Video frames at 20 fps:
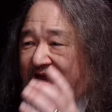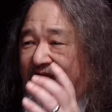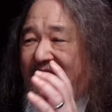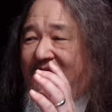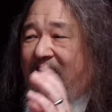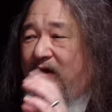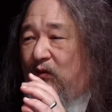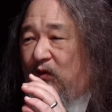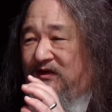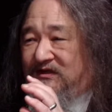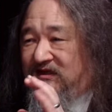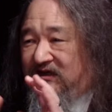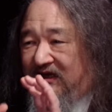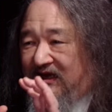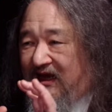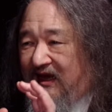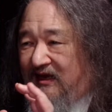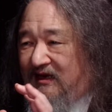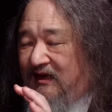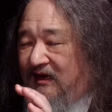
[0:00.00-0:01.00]
And now, once
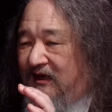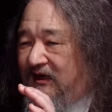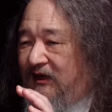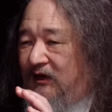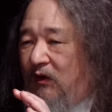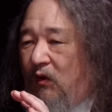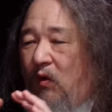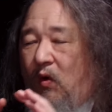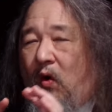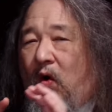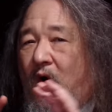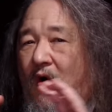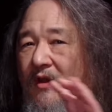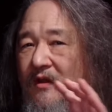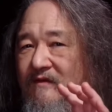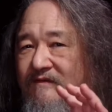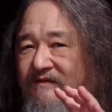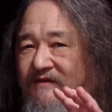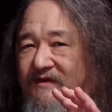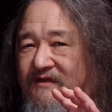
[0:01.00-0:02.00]
again, you know,
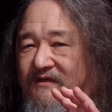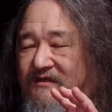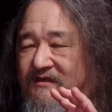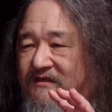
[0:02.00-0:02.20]
all of this